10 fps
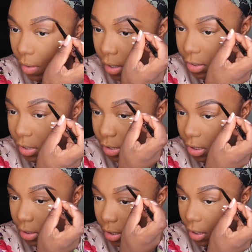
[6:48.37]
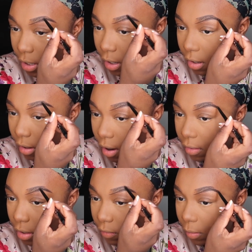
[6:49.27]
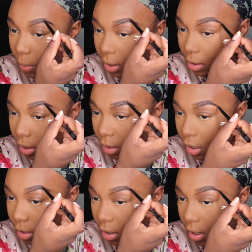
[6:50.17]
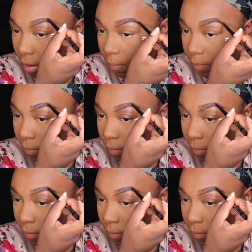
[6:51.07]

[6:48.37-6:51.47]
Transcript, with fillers: because she just did like a RSVP thing the other day.